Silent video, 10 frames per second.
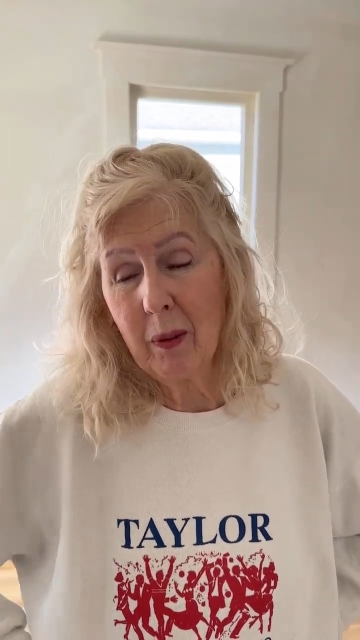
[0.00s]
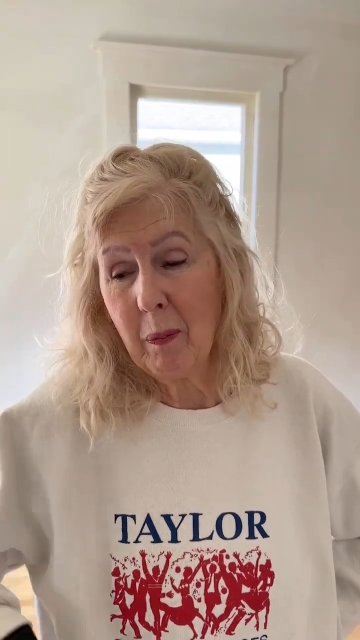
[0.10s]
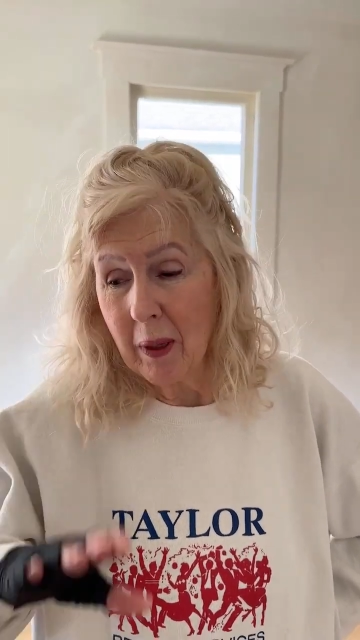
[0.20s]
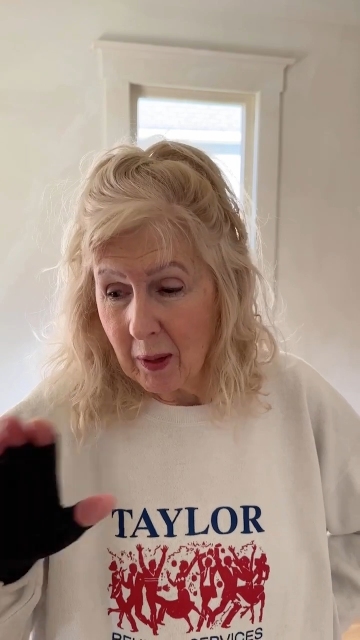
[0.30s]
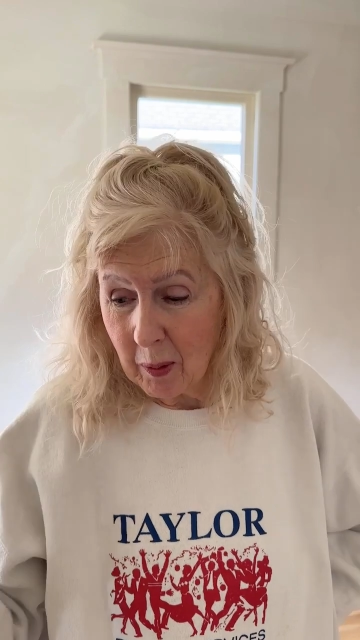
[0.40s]
We've
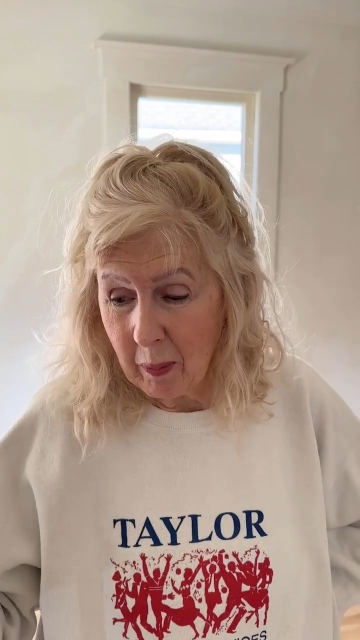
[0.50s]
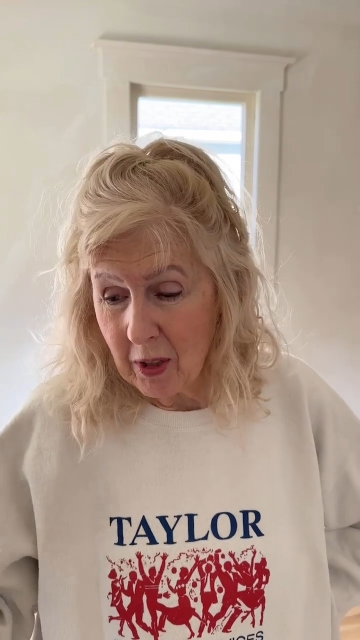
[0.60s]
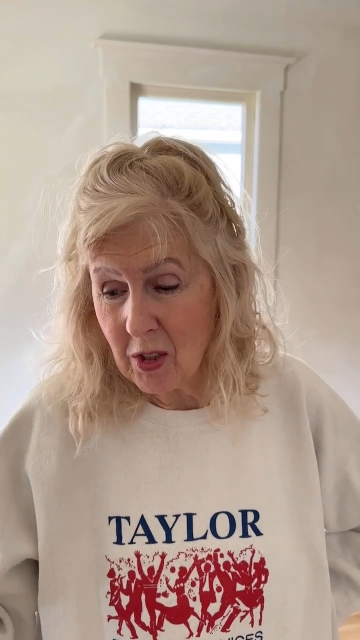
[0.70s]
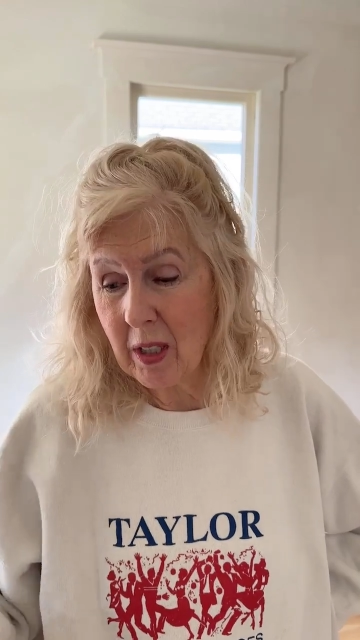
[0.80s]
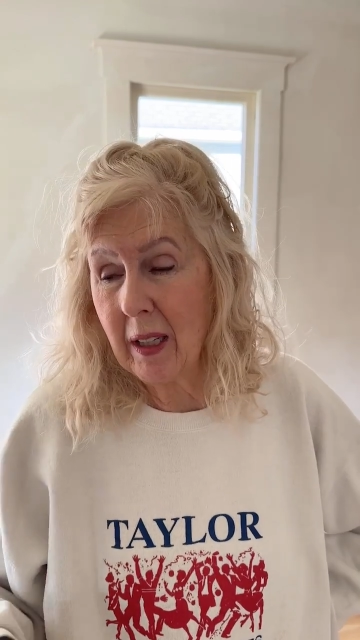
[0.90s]
been under
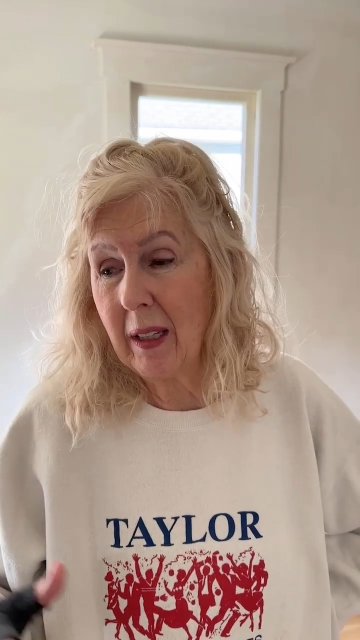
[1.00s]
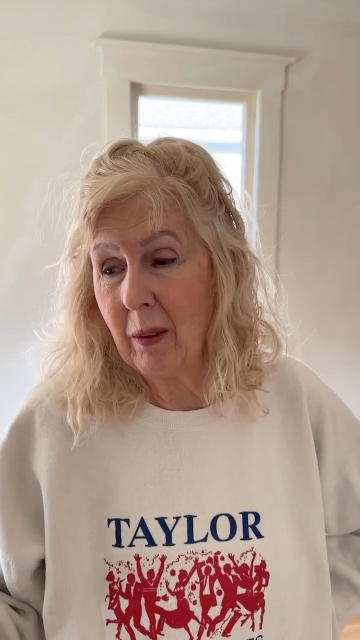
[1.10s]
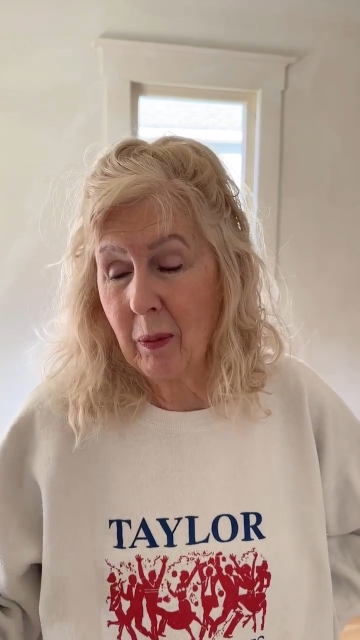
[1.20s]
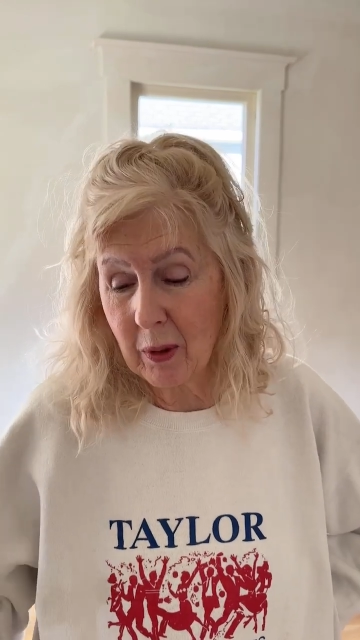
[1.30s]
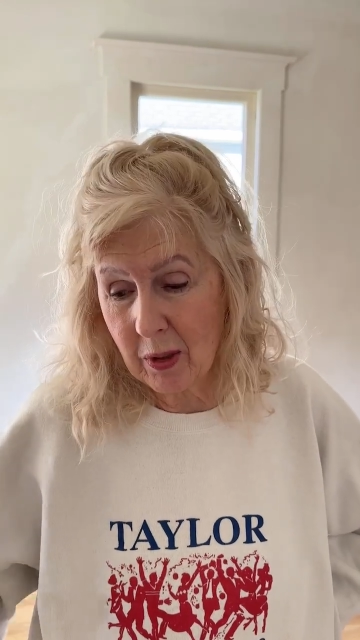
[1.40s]
budget
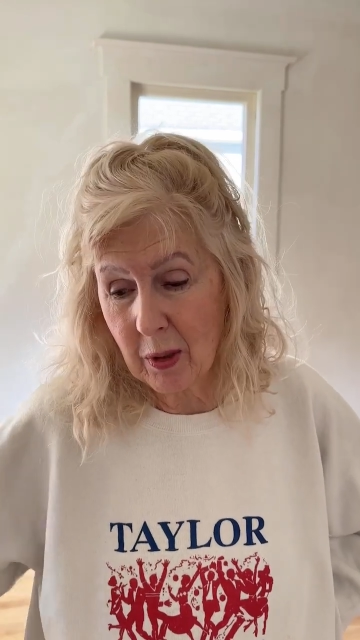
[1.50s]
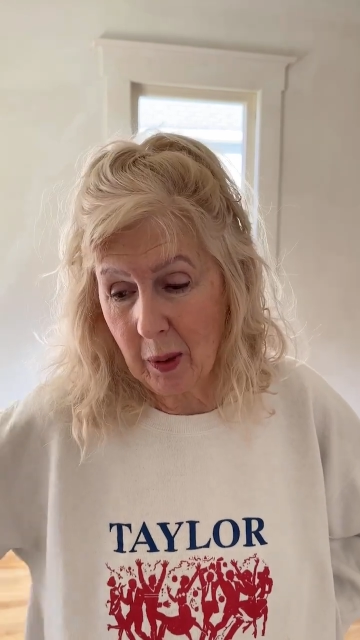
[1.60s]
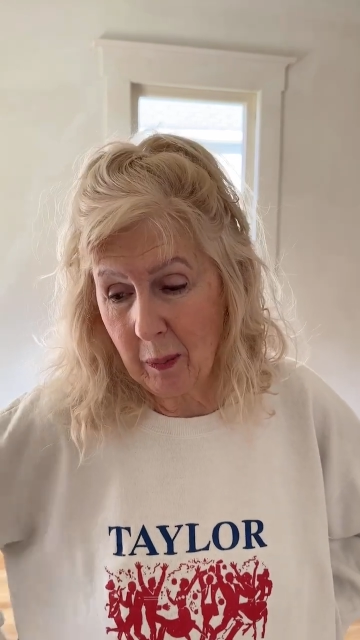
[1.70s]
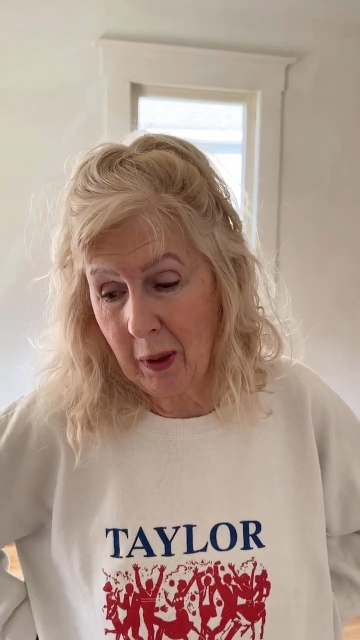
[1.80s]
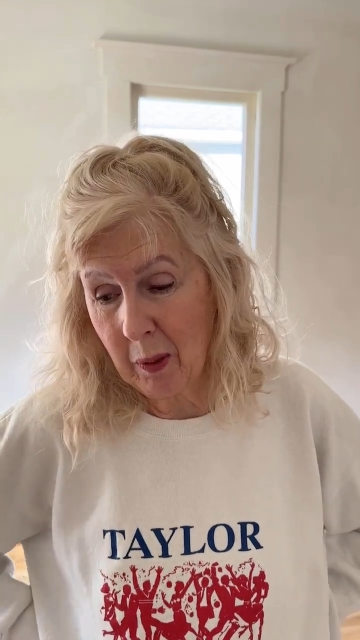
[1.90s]
and we're still
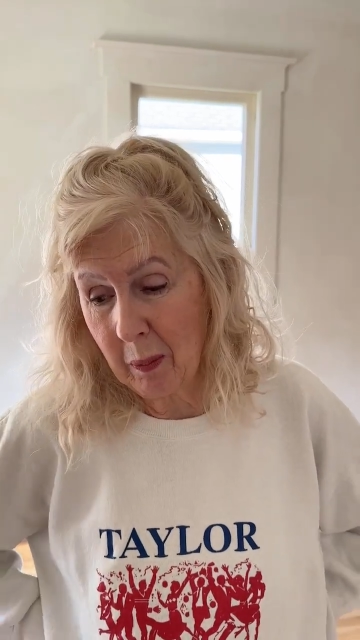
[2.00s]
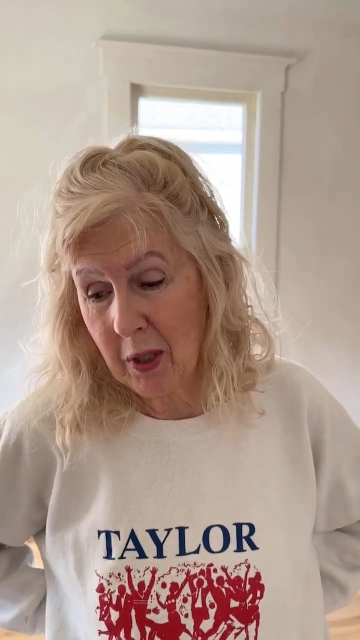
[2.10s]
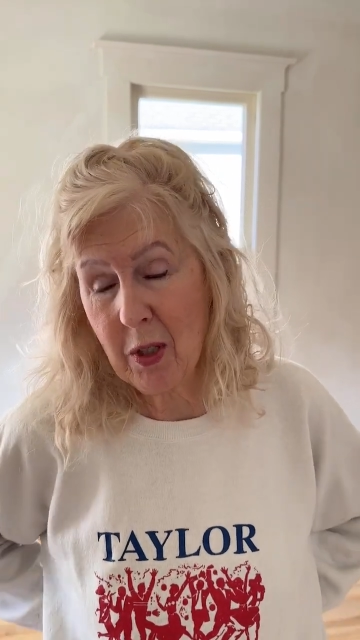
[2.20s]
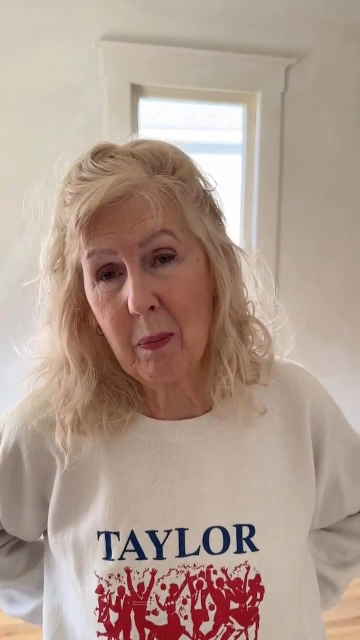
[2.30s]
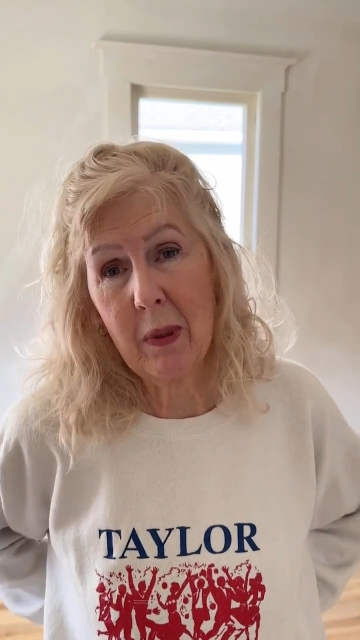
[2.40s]
gonna be under budget.